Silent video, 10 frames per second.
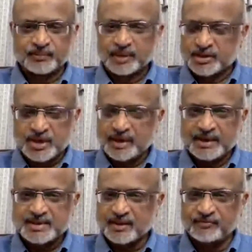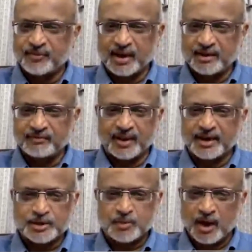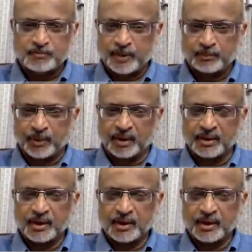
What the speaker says: The Chinese are very, very smart people.